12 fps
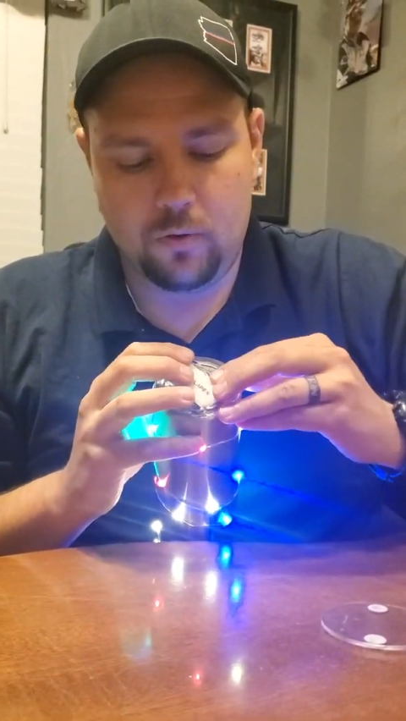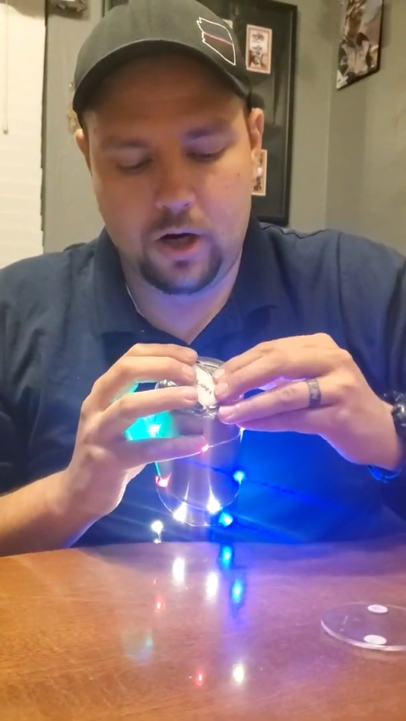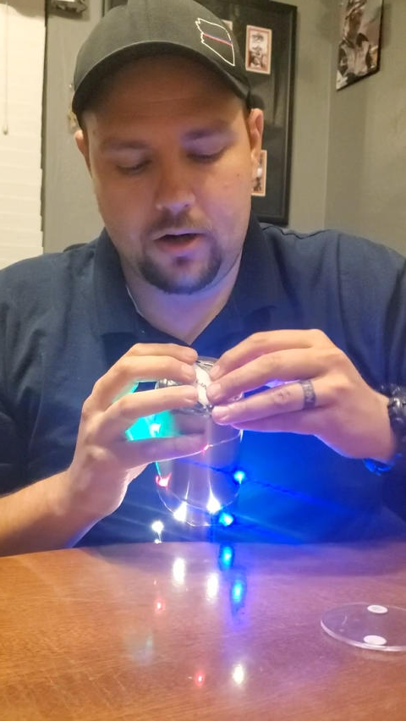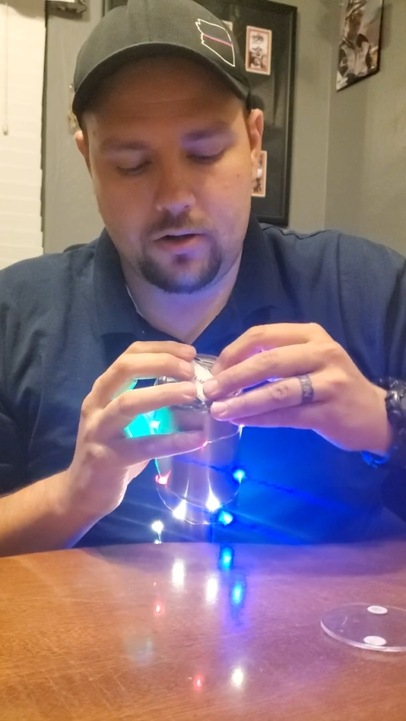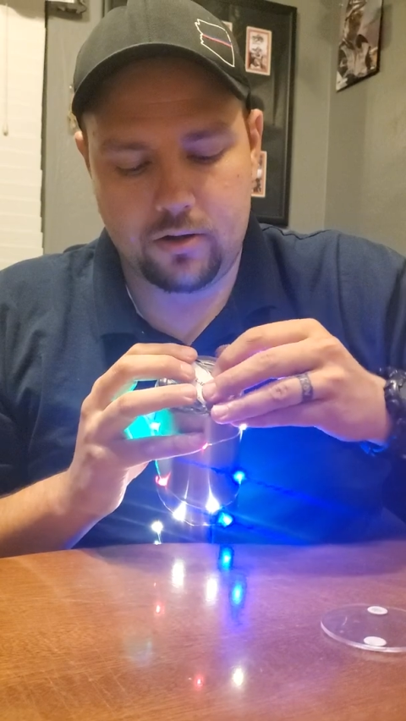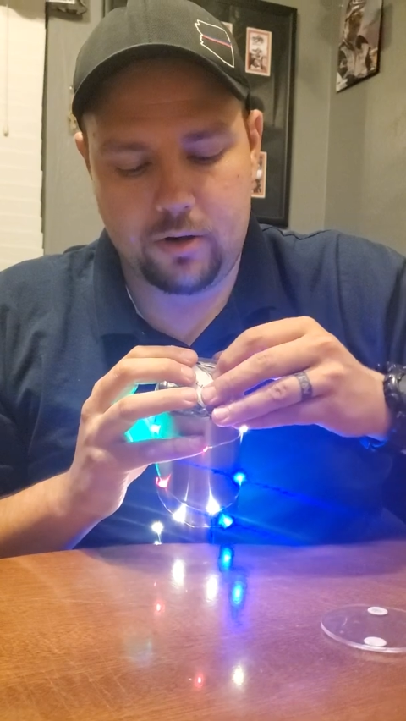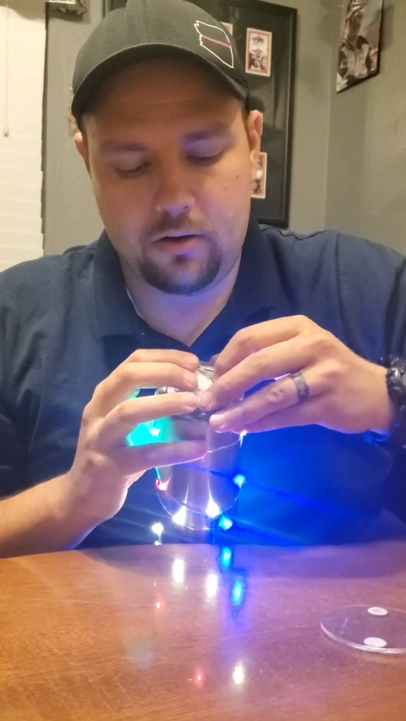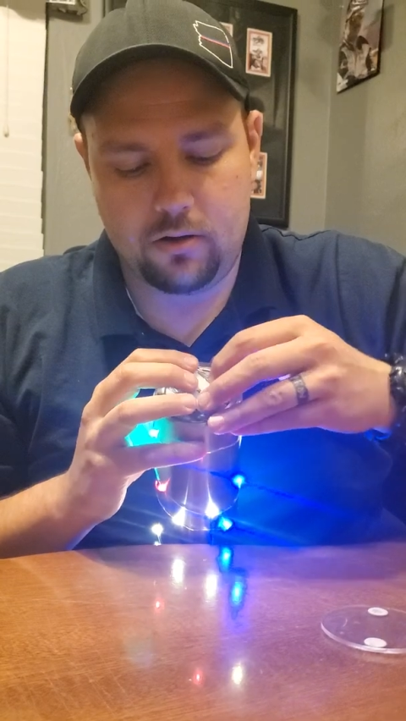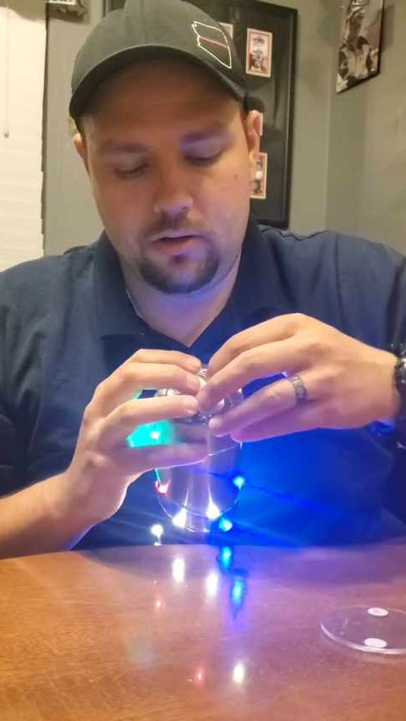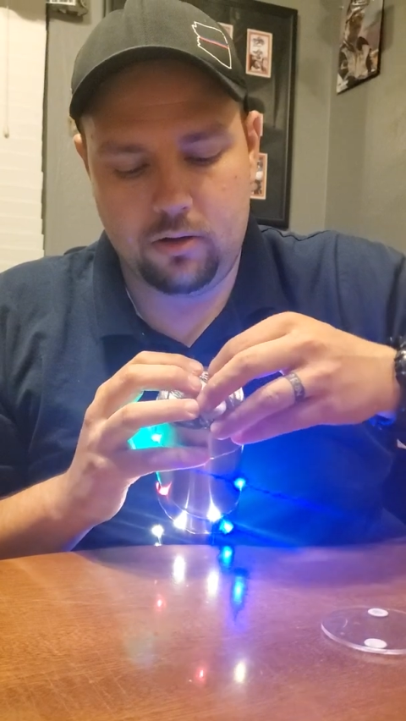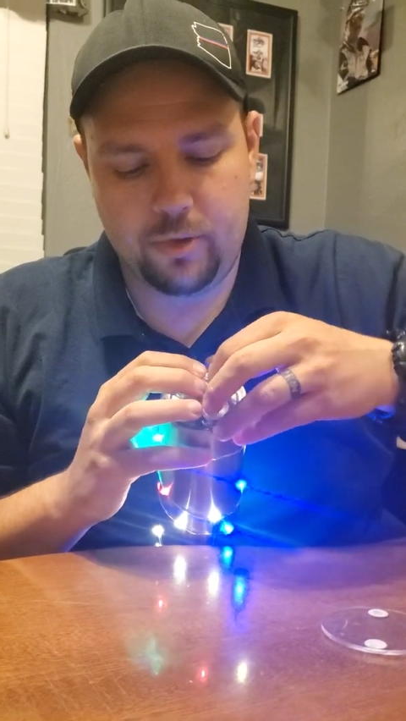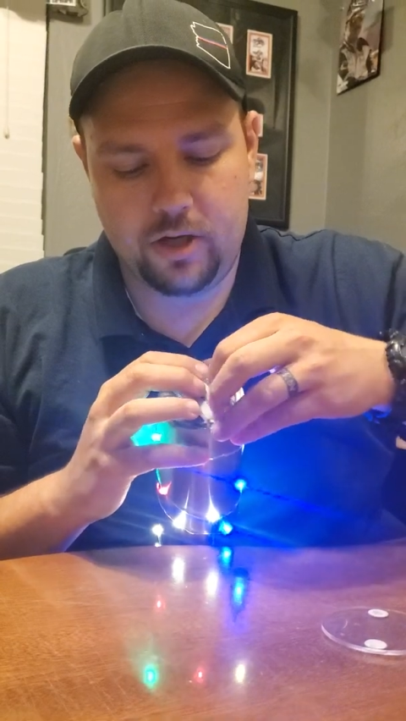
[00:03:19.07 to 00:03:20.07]
wires around a
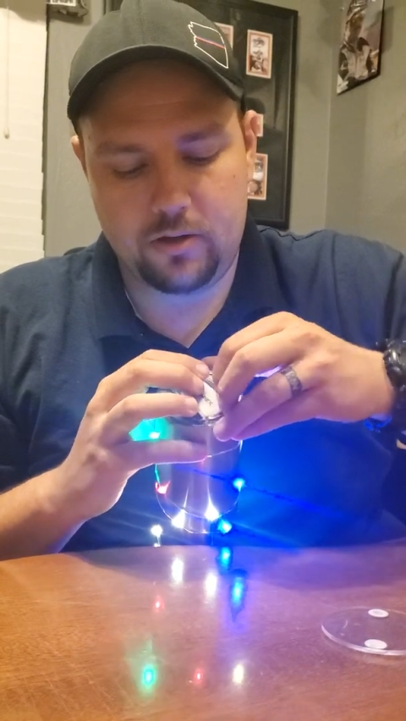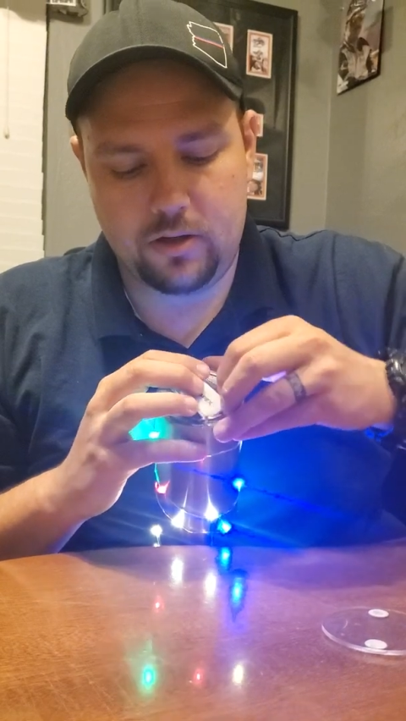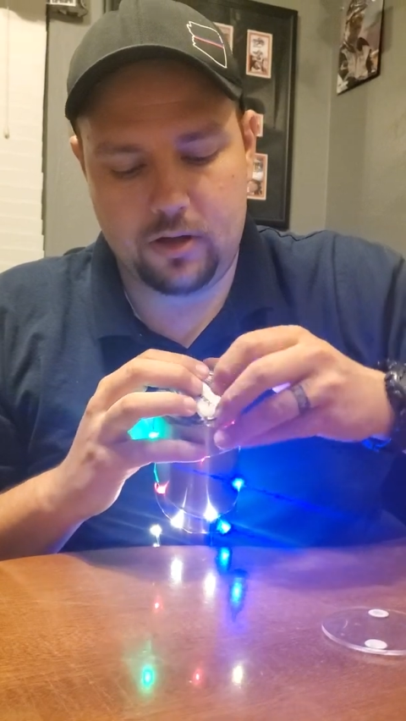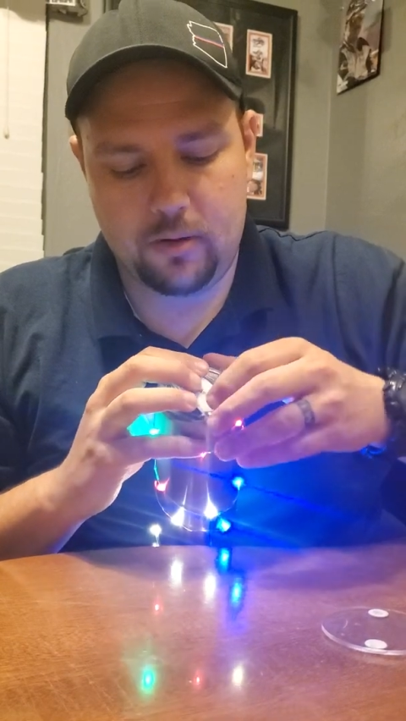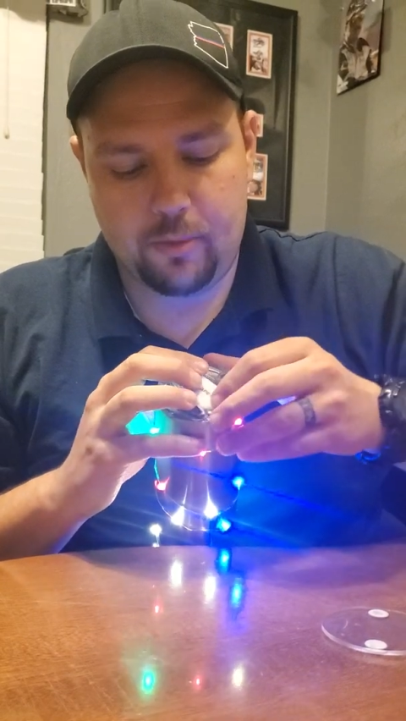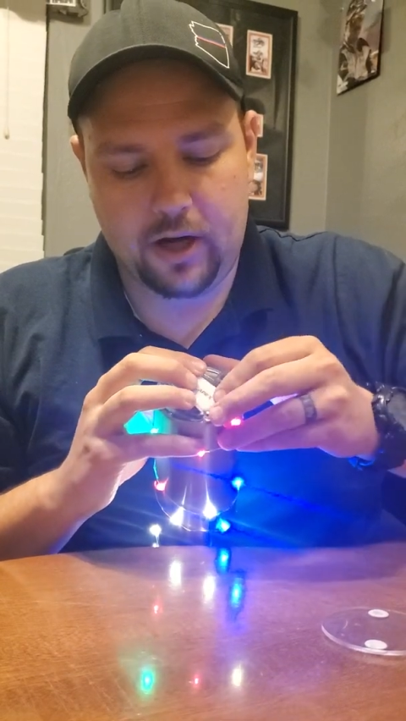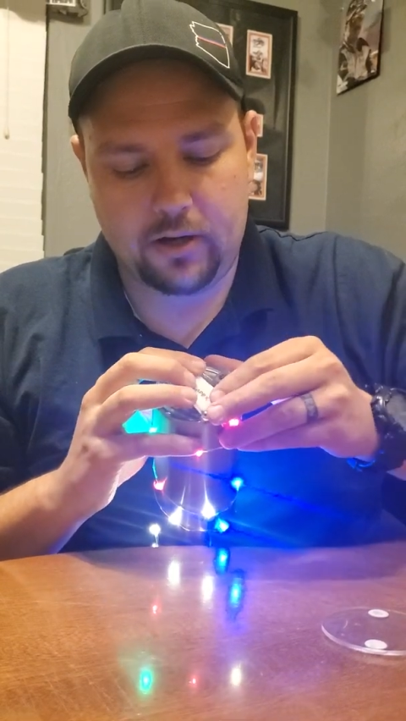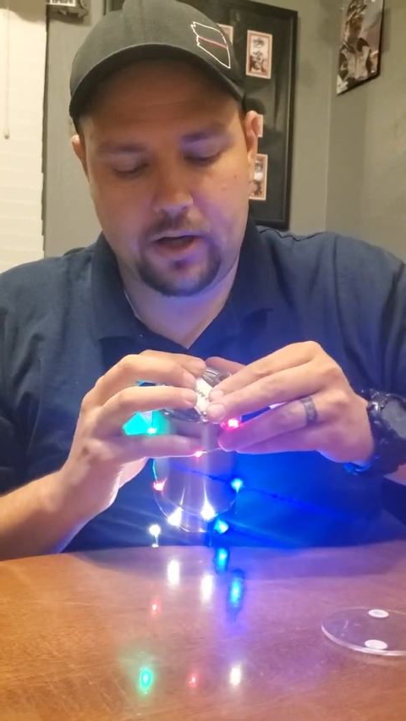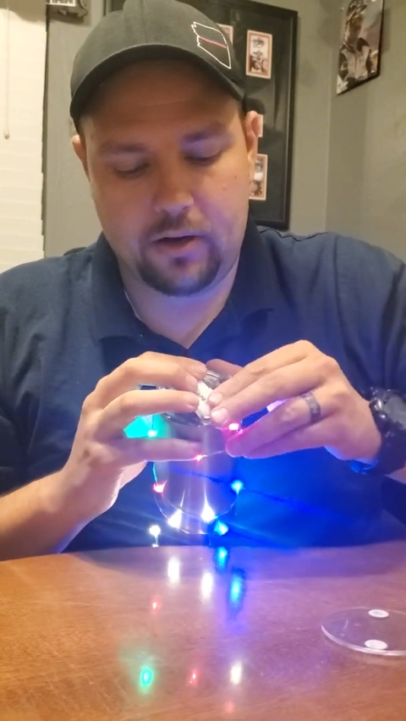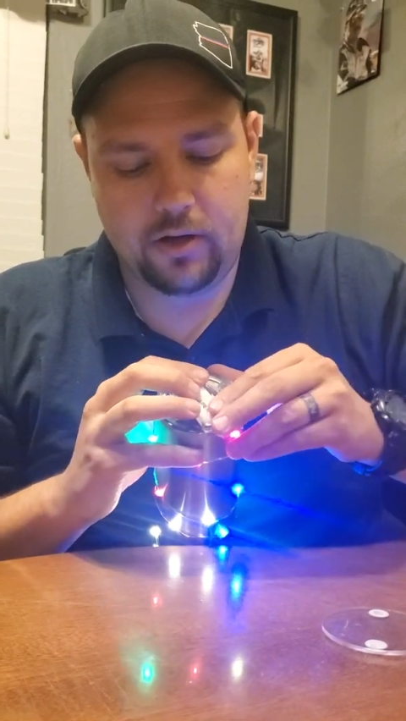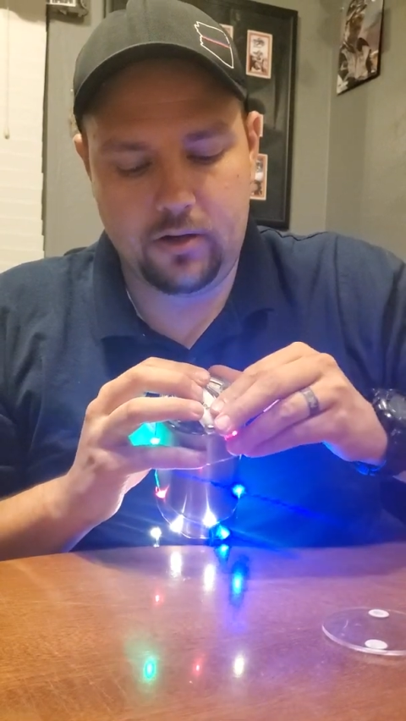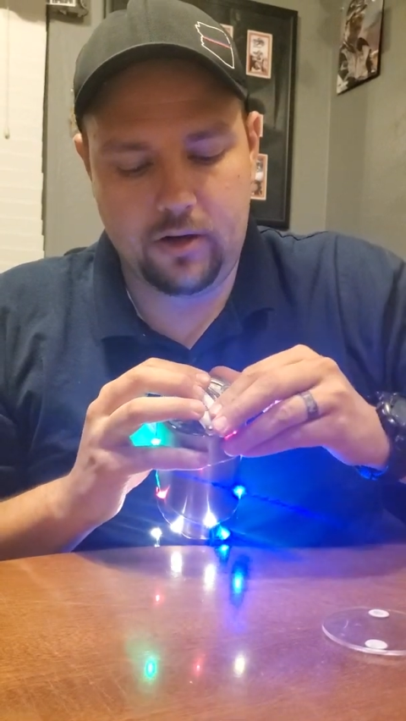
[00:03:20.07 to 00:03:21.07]
little bit to get it back
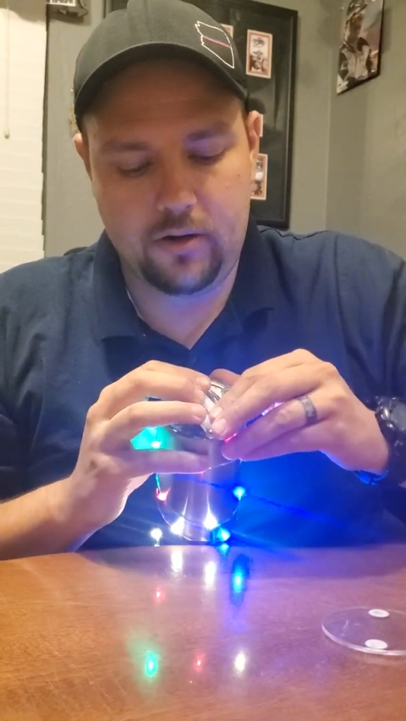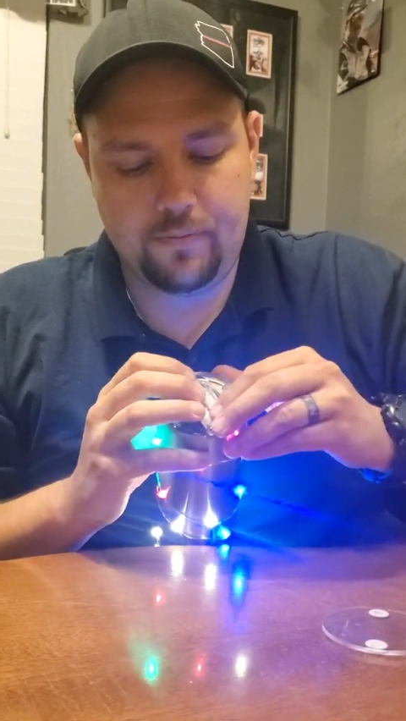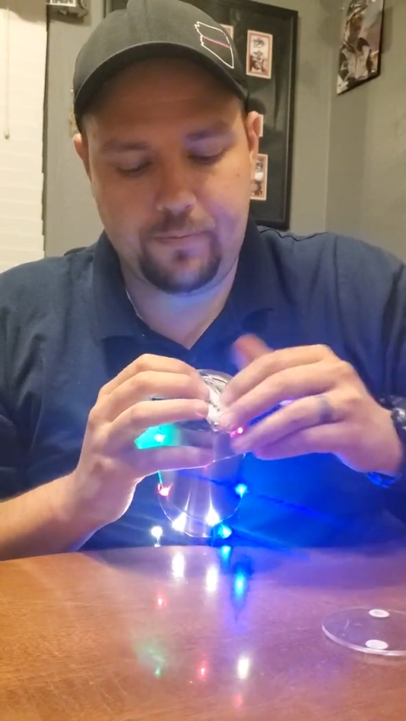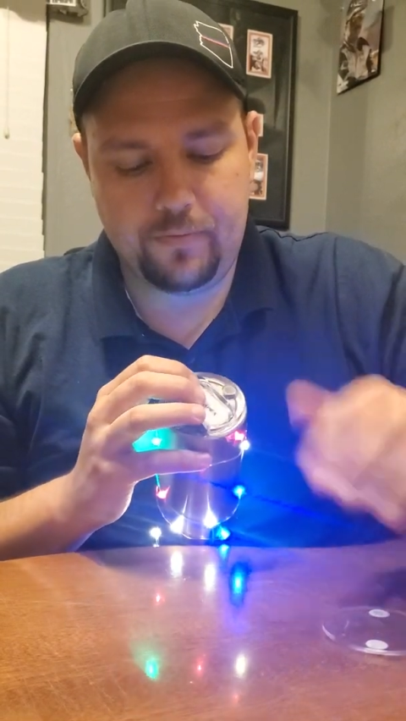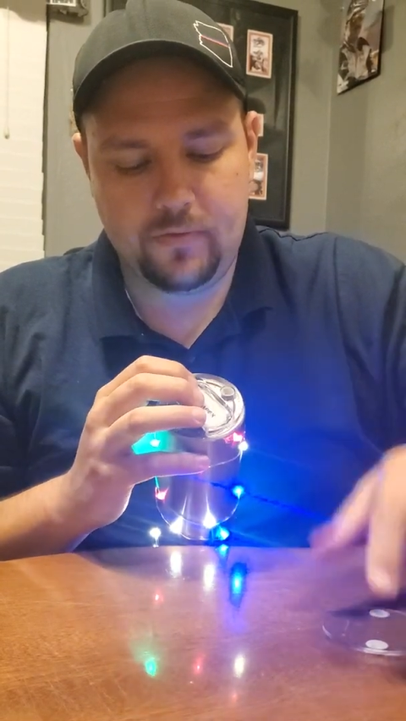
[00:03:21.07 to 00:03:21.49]
down in here.